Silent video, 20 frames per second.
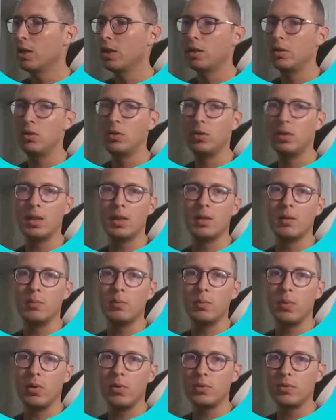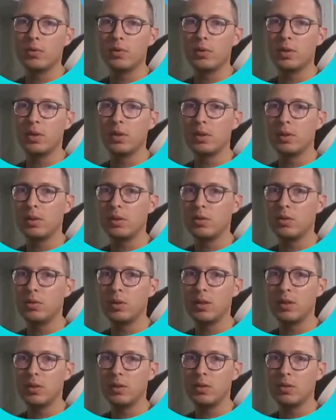You can post, you
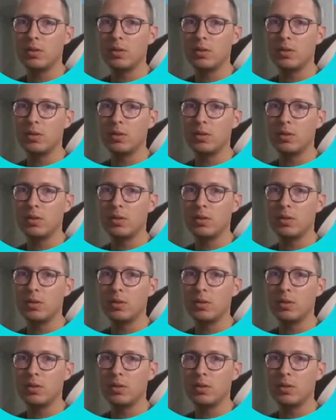can